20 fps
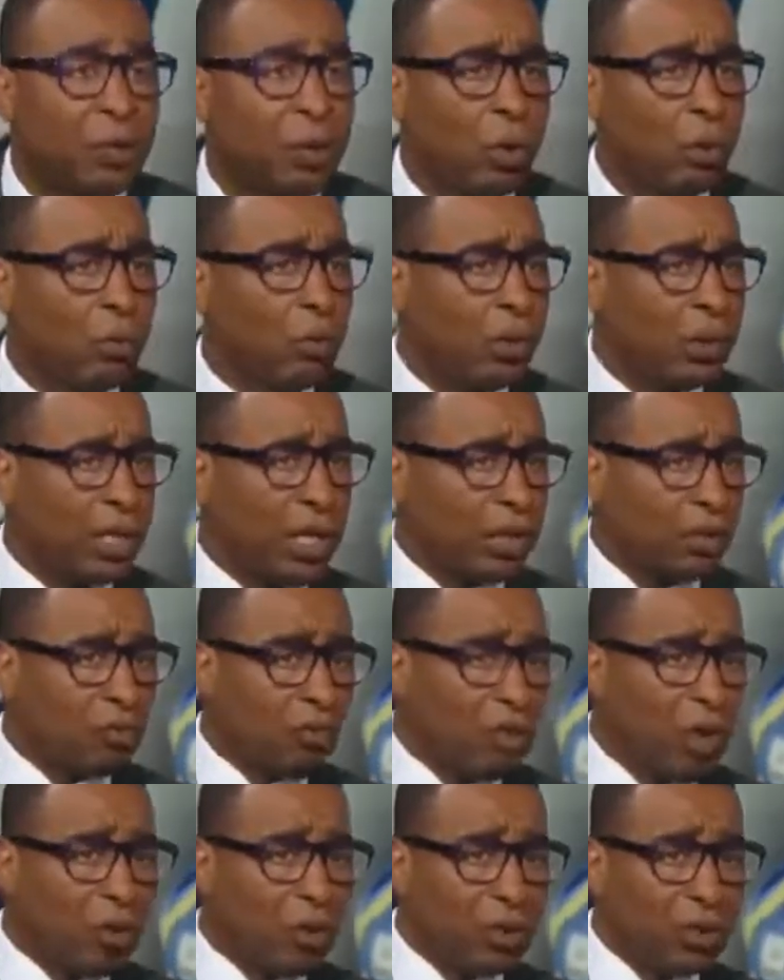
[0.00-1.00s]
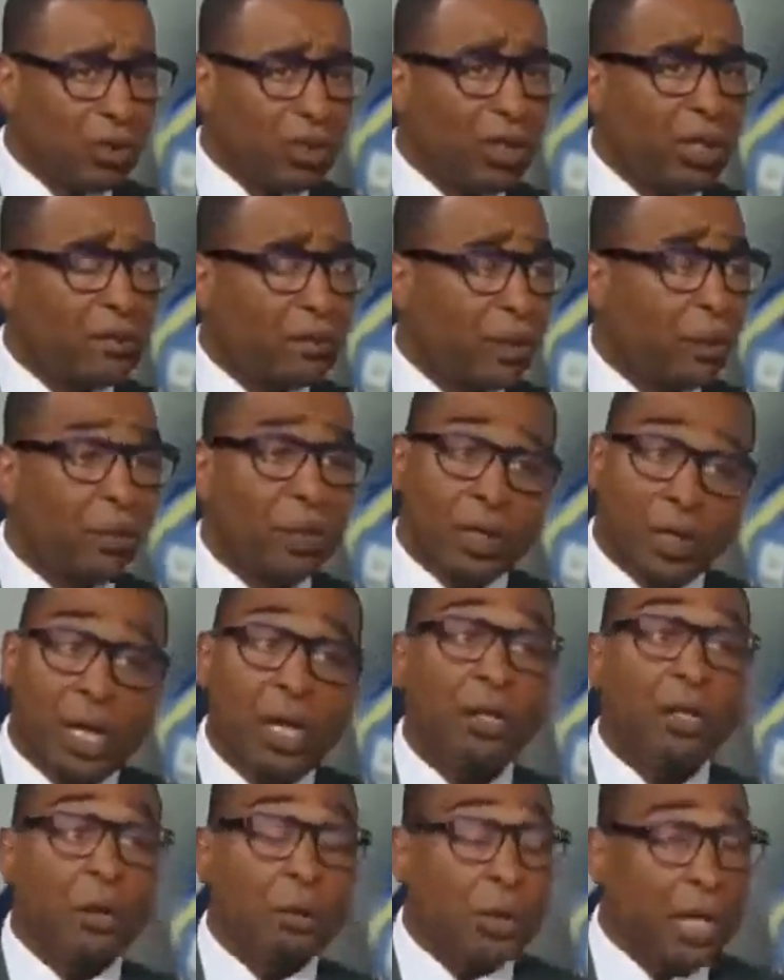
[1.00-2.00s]
Well, what the heck's wrong with Steph Curry?
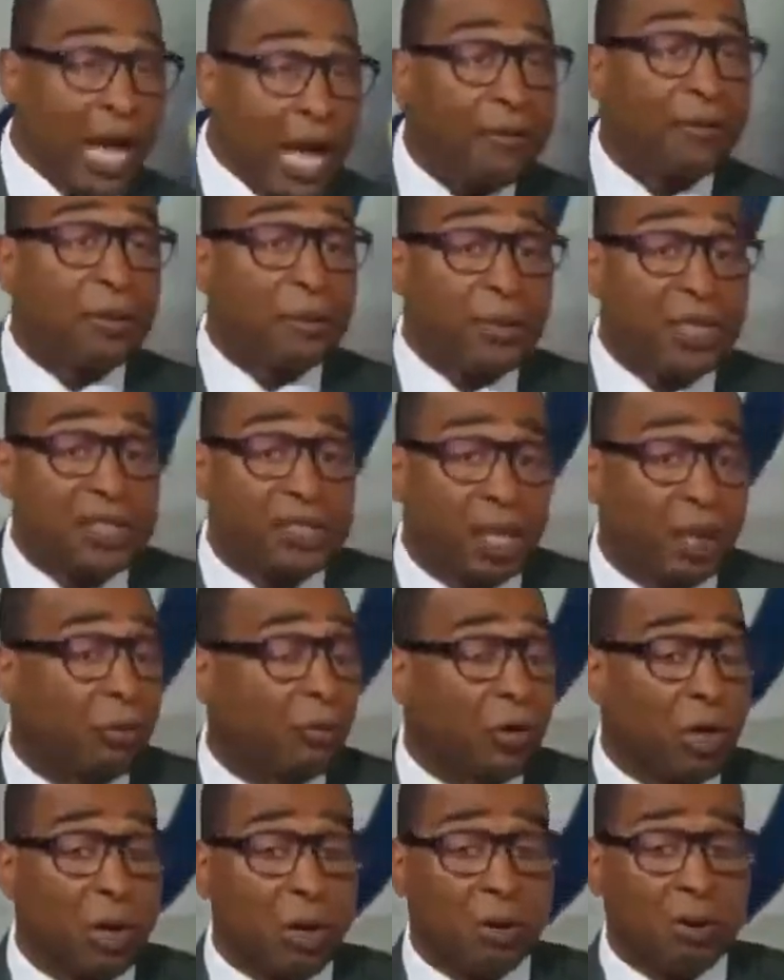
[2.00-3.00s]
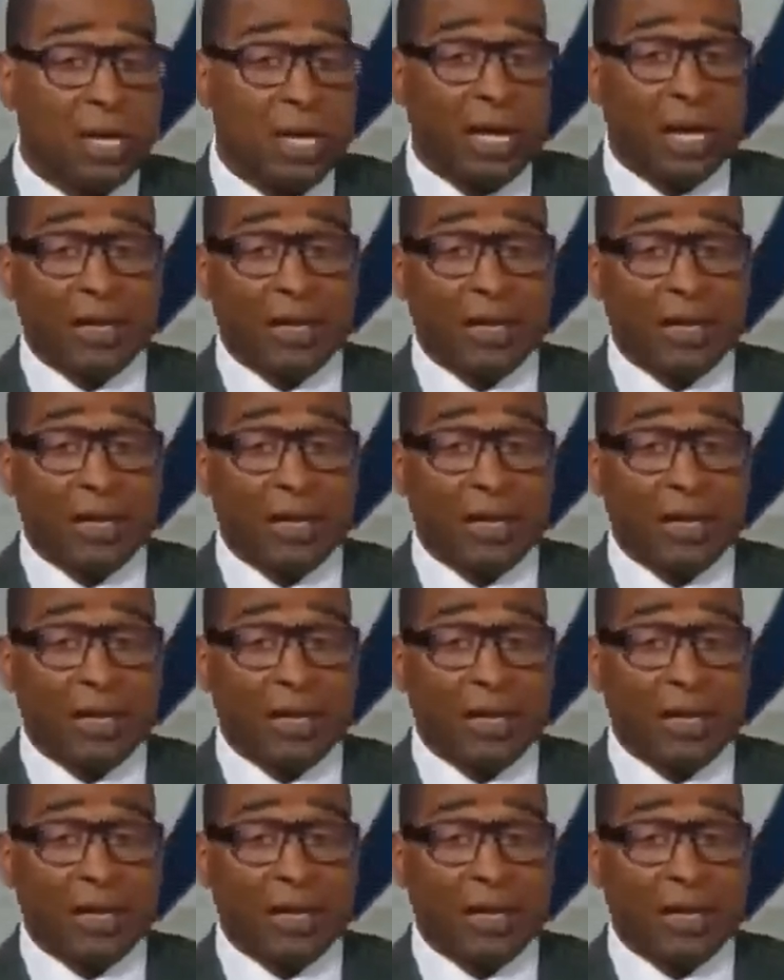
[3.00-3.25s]
There would have to be something wrong.